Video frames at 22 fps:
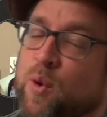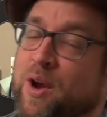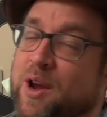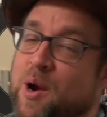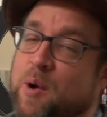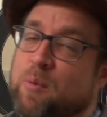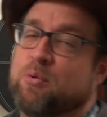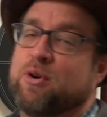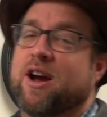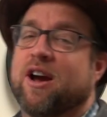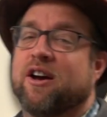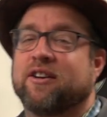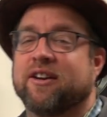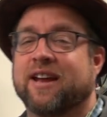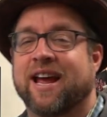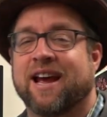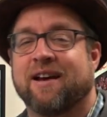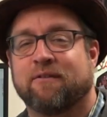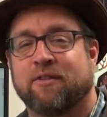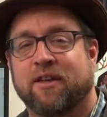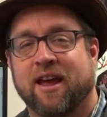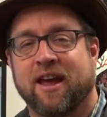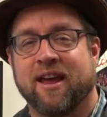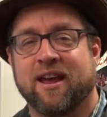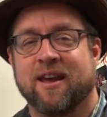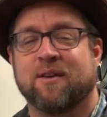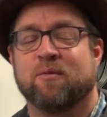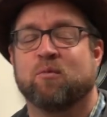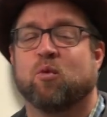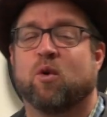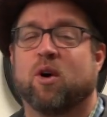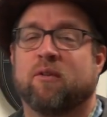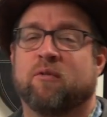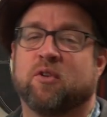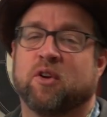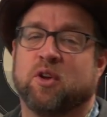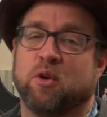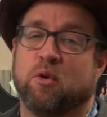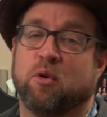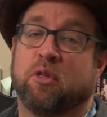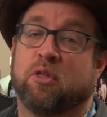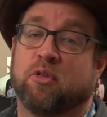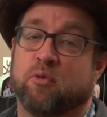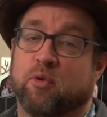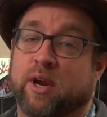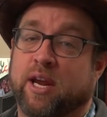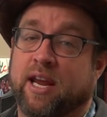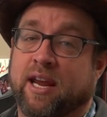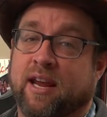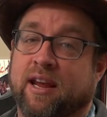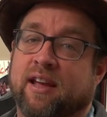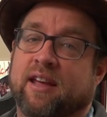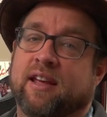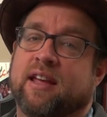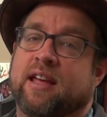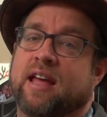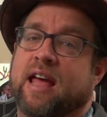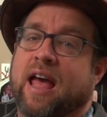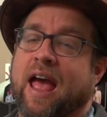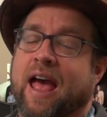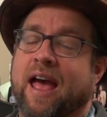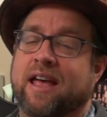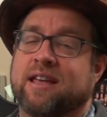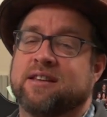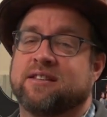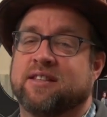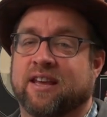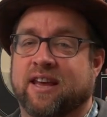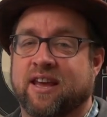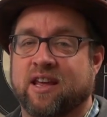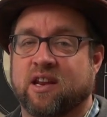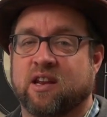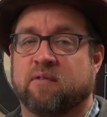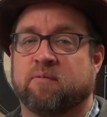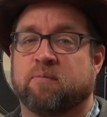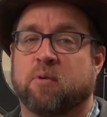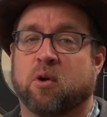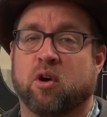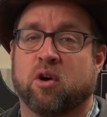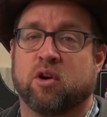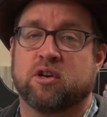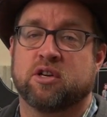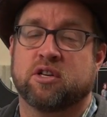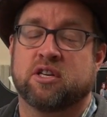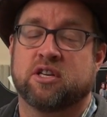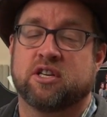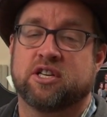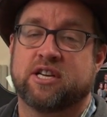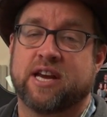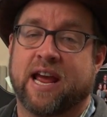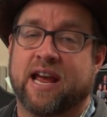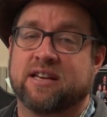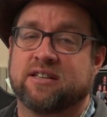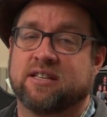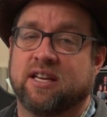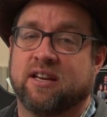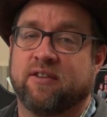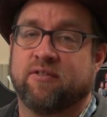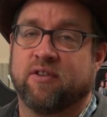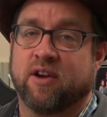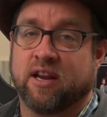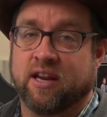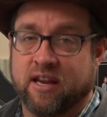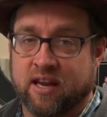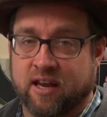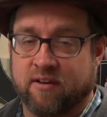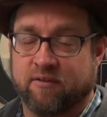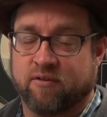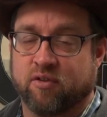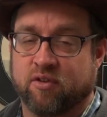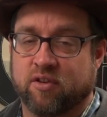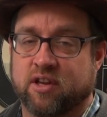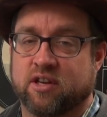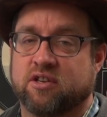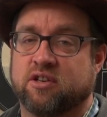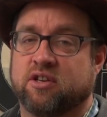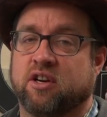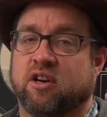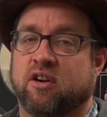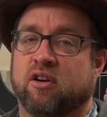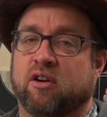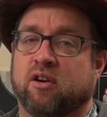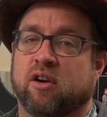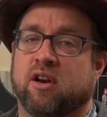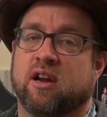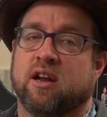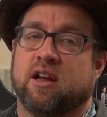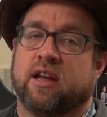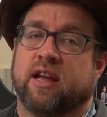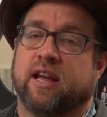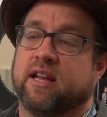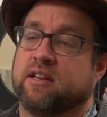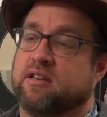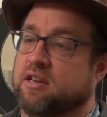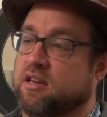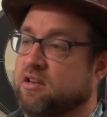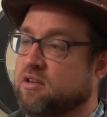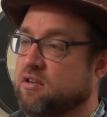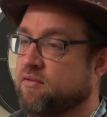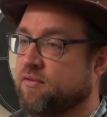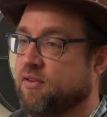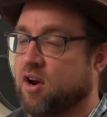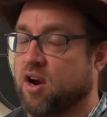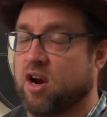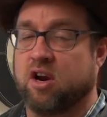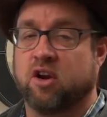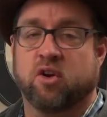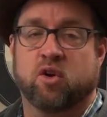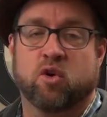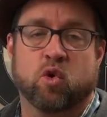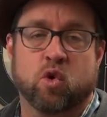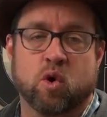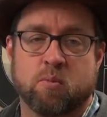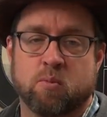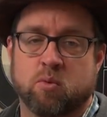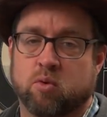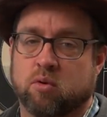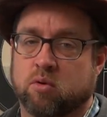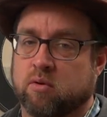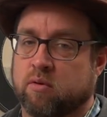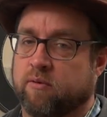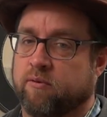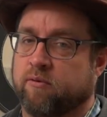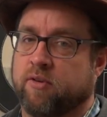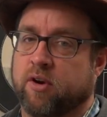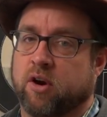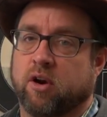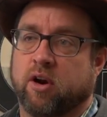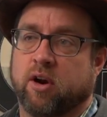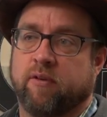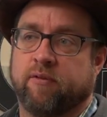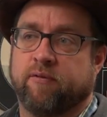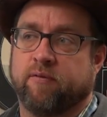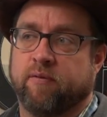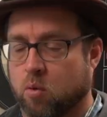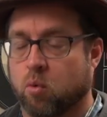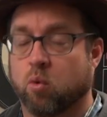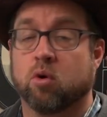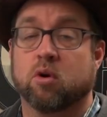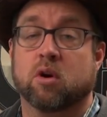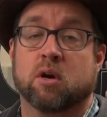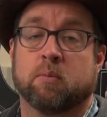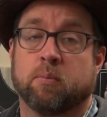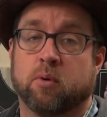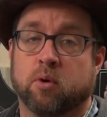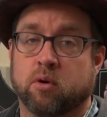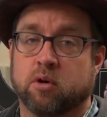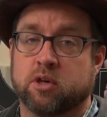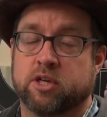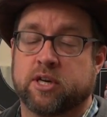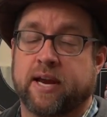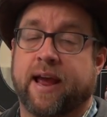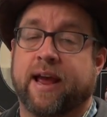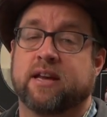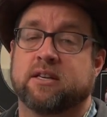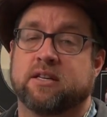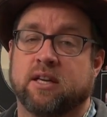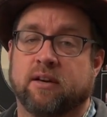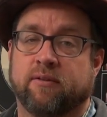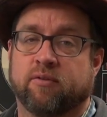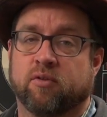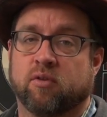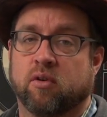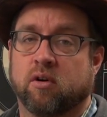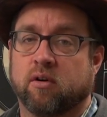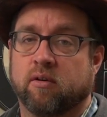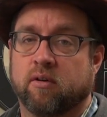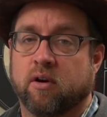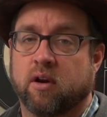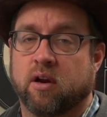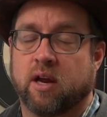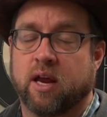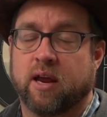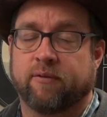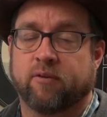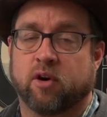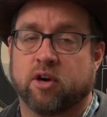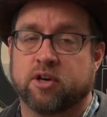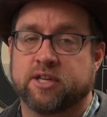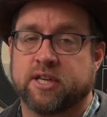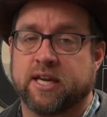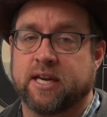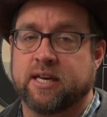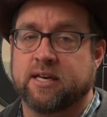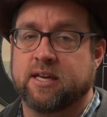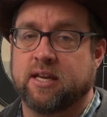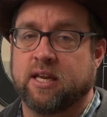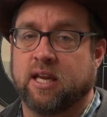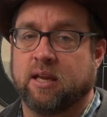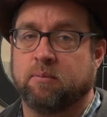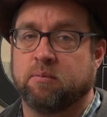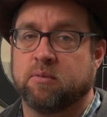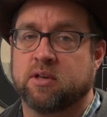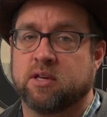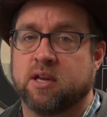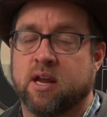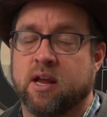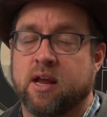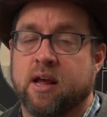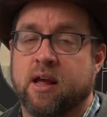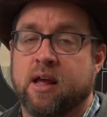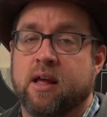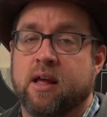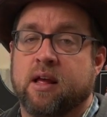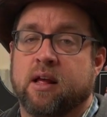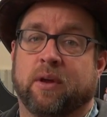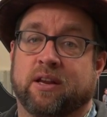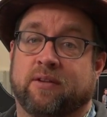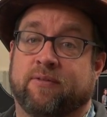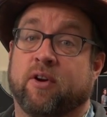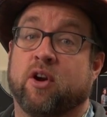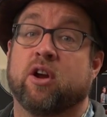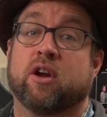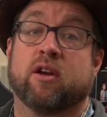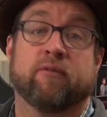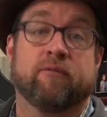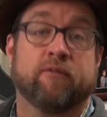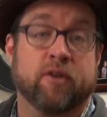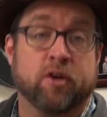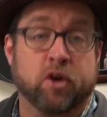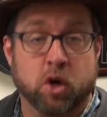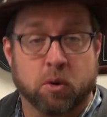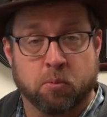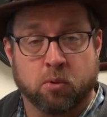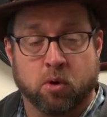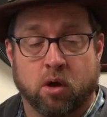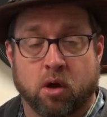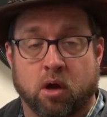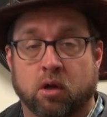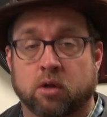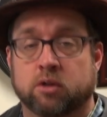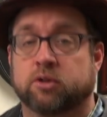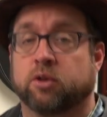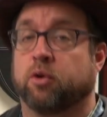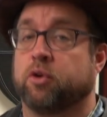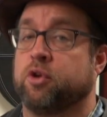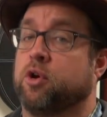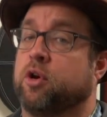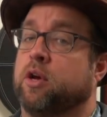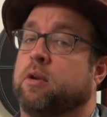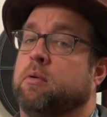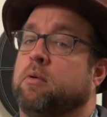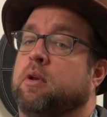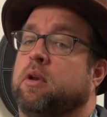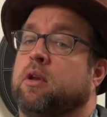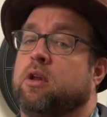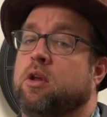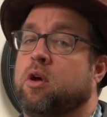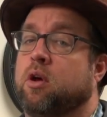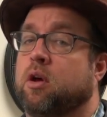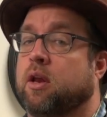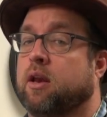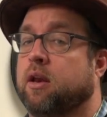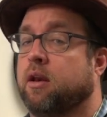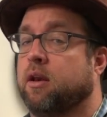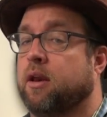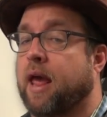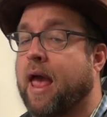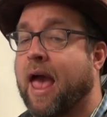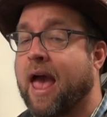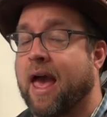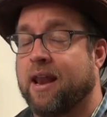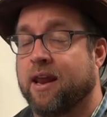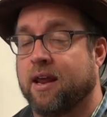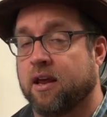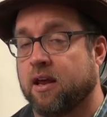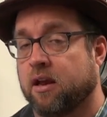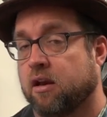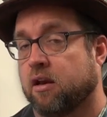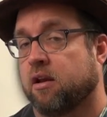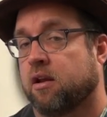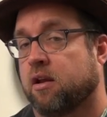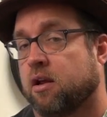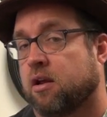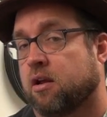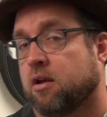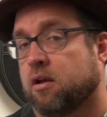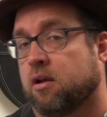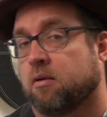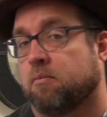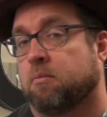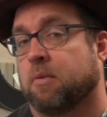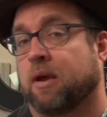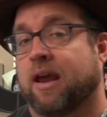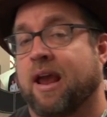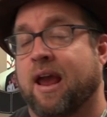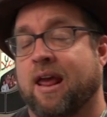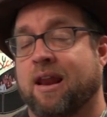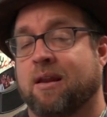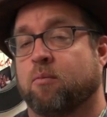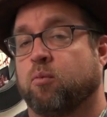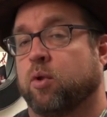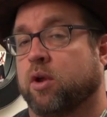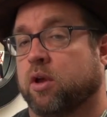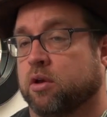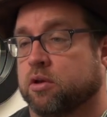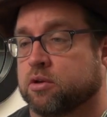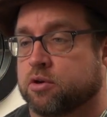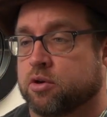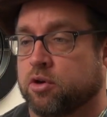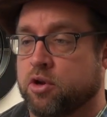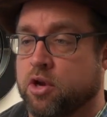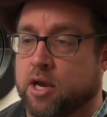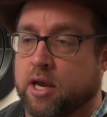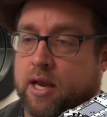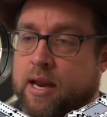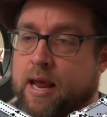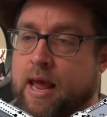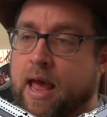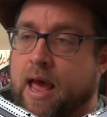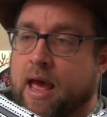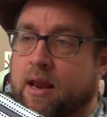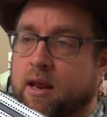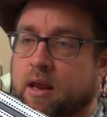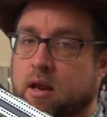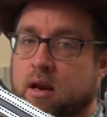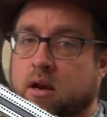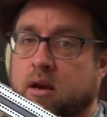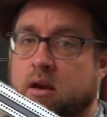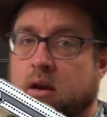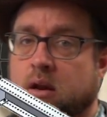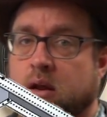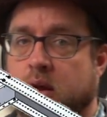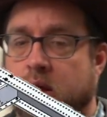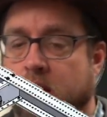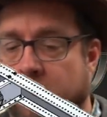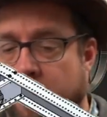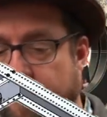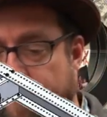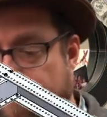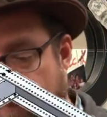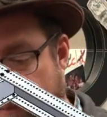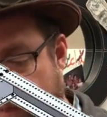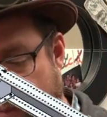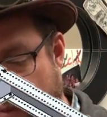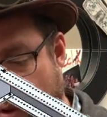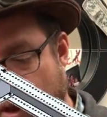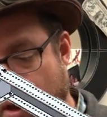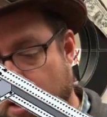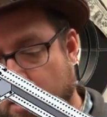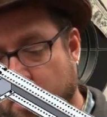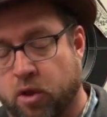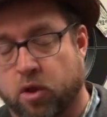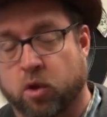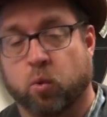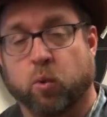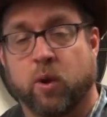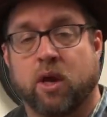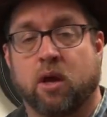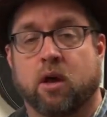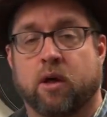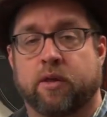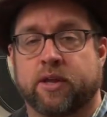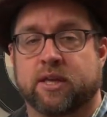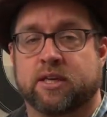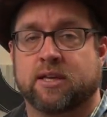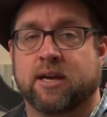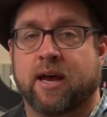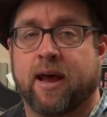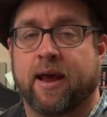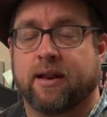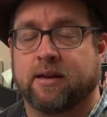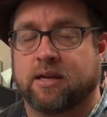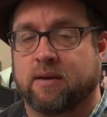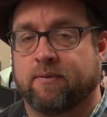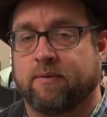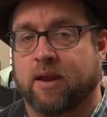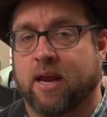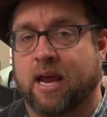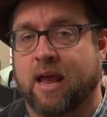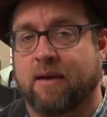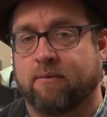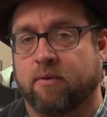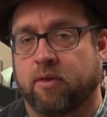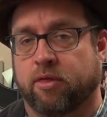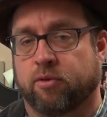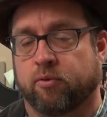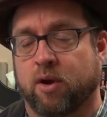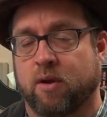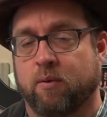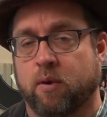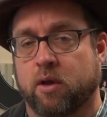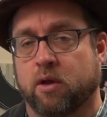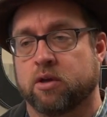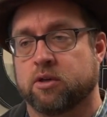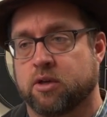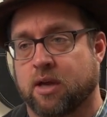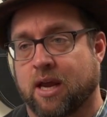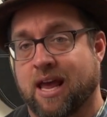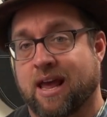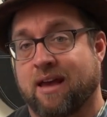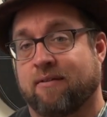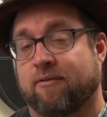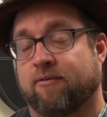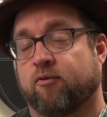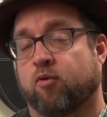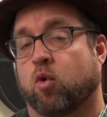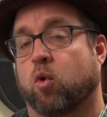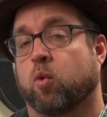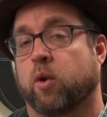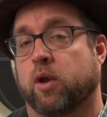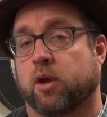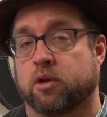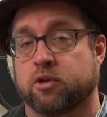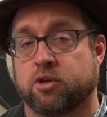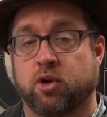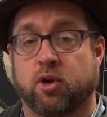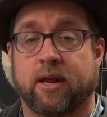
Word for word: We are proud to have the A M one four U three as the kit of parts chassis again for this year. It's a very durable, very workable chassis for F R C teams. It's very configurable also. You can, you can add in mecanum wheels, or you can add in um, another wheel on the side. So if you have three wheels, you have four wheels.